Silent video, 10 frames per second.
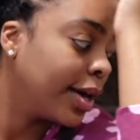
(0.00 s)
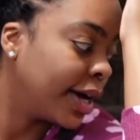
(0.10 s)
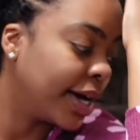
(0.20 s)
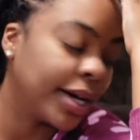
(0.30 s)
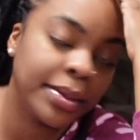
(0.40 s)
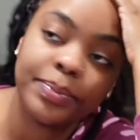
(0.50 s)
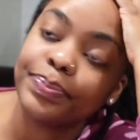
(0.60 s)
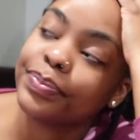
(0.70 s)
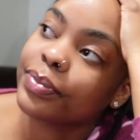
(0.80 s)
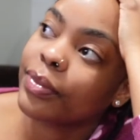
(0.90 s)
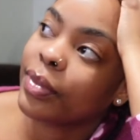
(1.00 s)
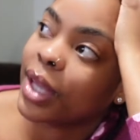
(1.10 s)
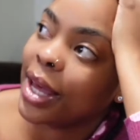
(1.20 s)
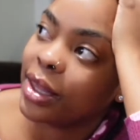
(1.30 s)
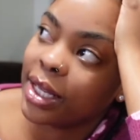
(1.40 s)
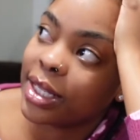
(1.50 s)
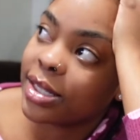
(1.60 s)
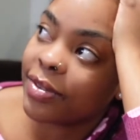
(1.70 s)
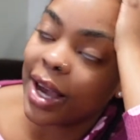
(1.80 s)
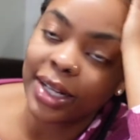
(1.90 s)
Um, I think
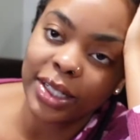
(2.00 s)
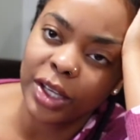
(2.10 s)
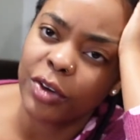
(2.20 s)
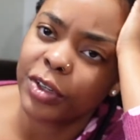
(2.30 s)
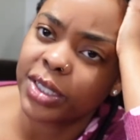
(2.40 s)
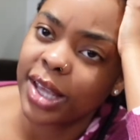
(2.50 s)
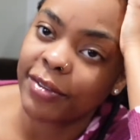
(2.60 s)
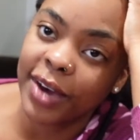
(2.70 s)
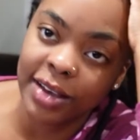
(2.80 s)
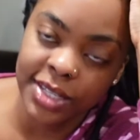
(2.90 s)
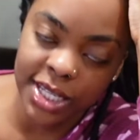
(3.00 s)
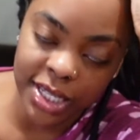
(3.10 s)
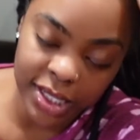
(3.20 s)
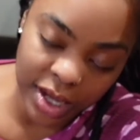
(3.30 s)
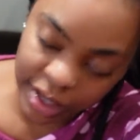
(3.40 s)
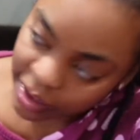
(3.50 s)
it's finally over. It's like five seasons long.